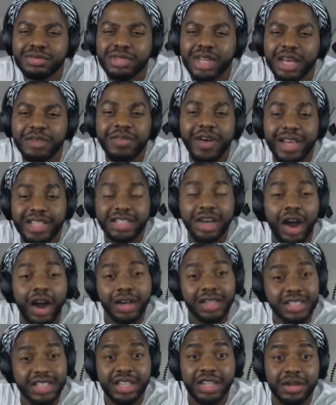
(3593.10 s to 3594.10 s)
if I
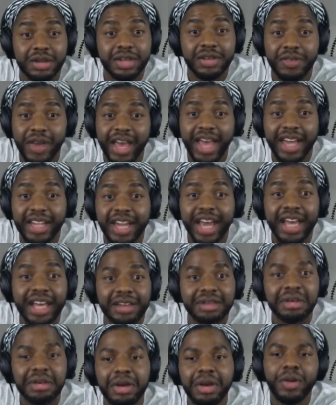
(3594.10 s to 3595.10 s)
talked to if I had
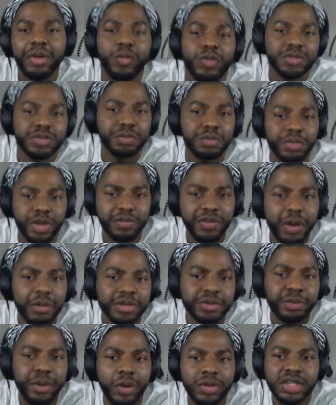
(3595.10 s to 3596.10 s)
like was if I
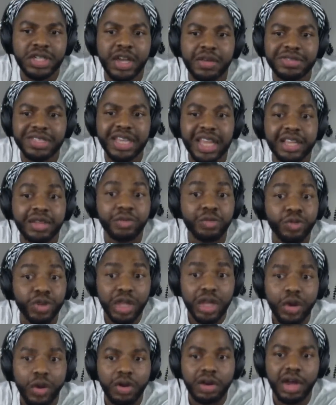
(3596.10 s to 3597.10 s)
was bold enough to like
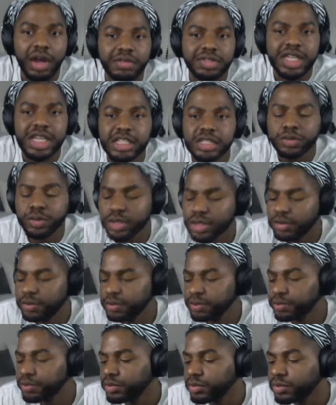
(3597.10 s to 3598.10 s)
really hold conversations with them.
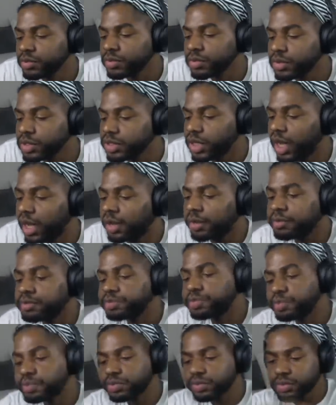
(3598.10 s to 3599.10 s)

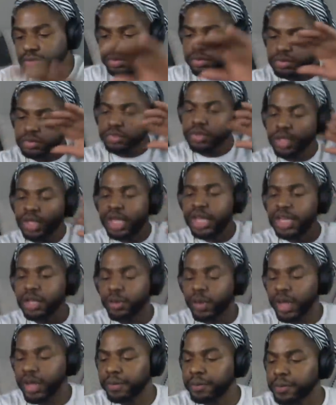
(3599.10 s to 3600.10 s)
Um.
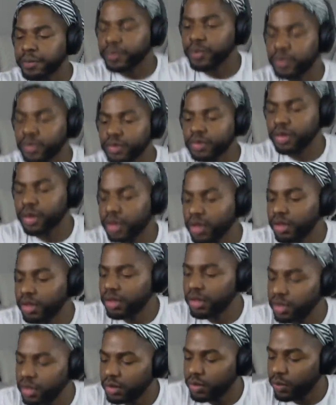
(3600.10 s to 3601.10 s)
Anyway,
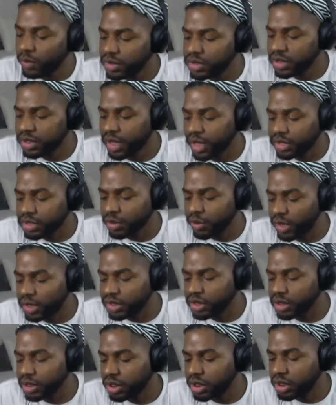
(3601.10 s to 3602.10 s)
what's the next
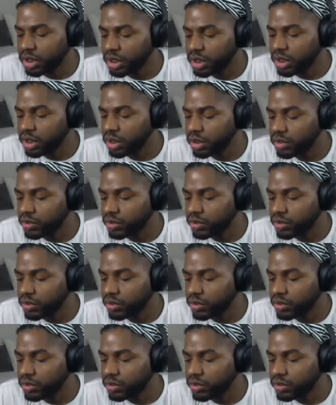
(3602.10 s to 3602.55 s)
question?